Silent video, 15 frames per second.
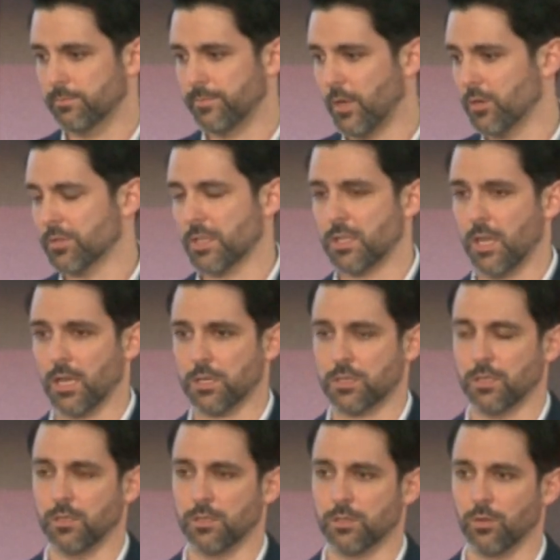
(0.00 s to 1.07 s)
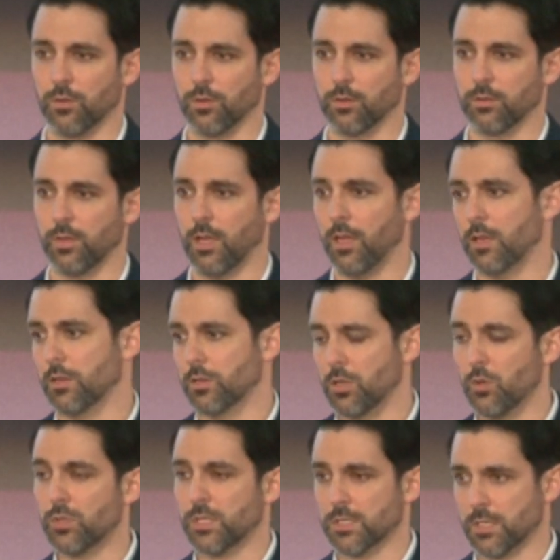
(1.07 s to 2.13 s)
false detections or
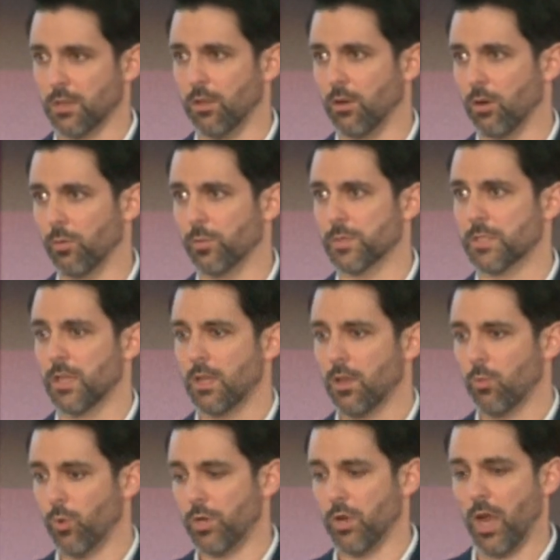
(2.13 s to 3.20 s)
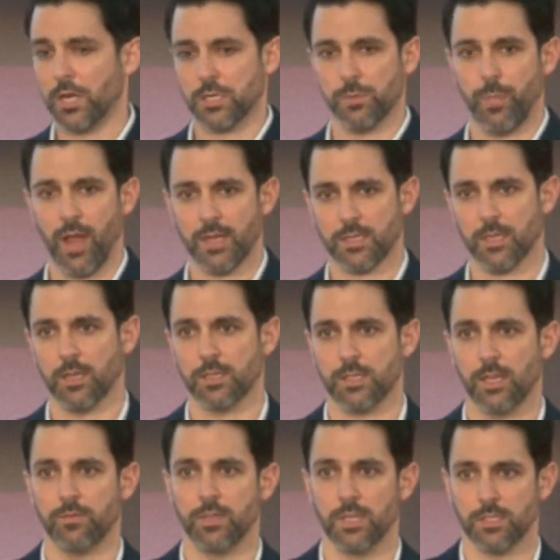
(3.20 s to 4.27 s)
nuisance alarms when you're actually passing at a
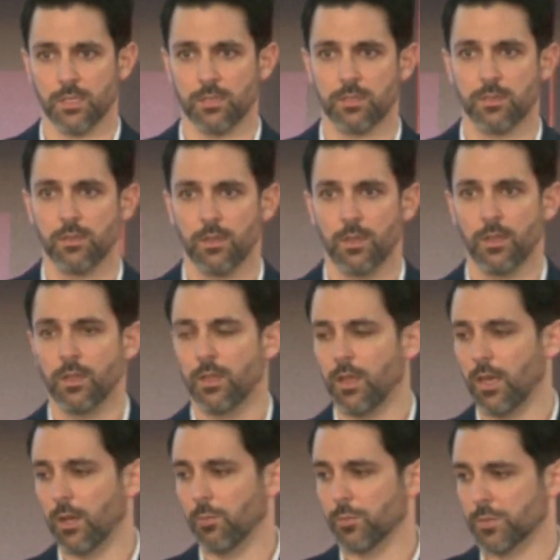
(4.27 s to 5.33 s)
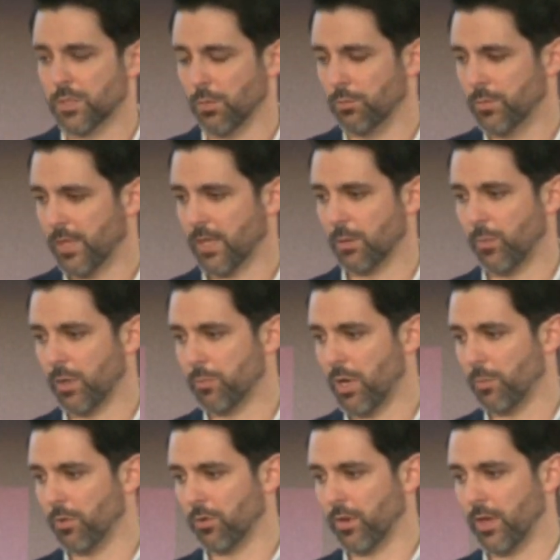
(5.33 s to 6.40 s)
safe distance. So thinking a big
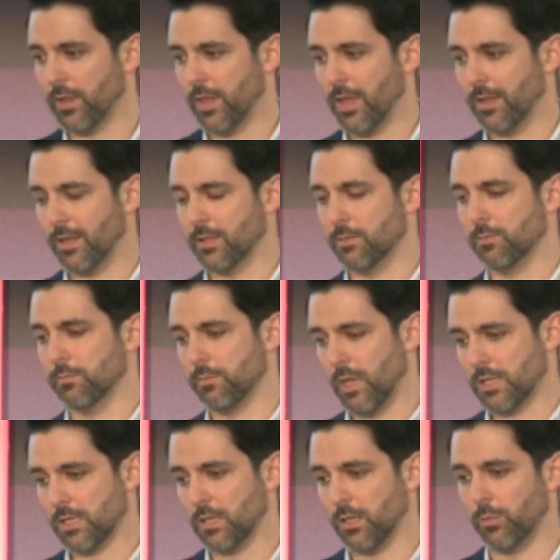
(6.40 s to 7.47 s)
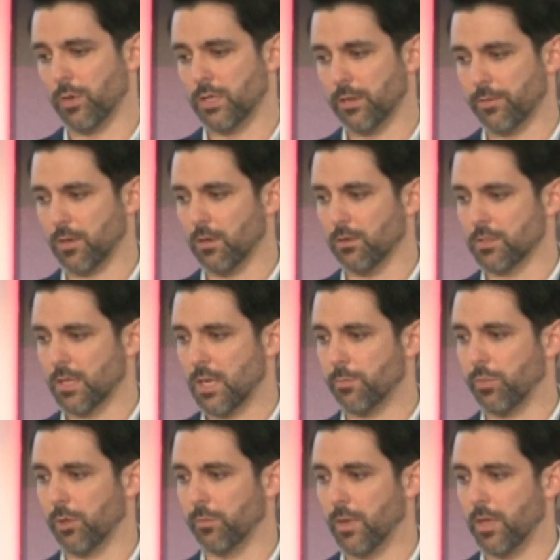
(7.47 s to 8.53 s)
bubble around that, it makes it a little bit difficult to
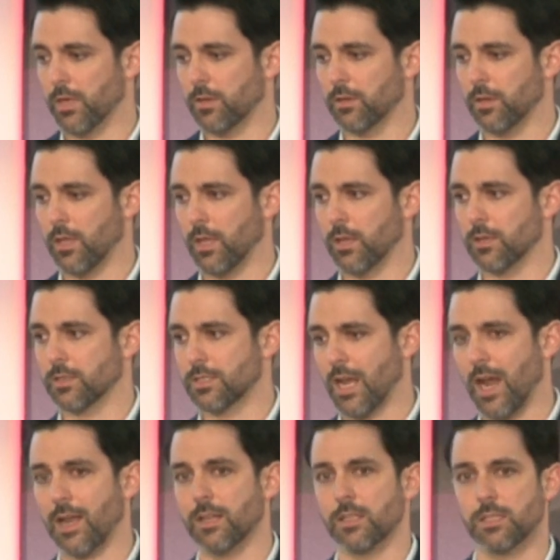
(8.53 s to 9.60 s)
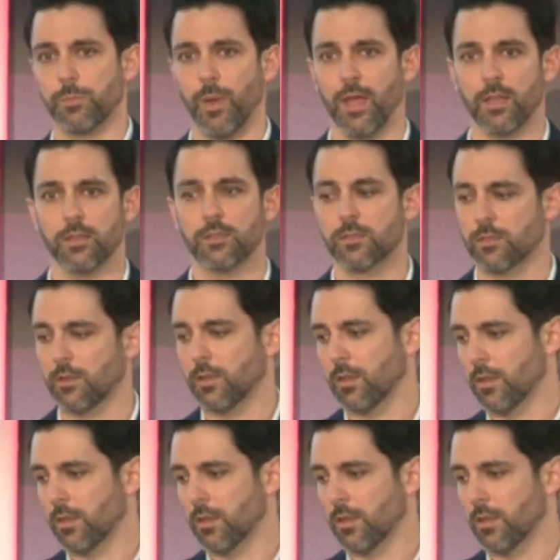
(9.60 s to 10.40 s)
implement in tight space.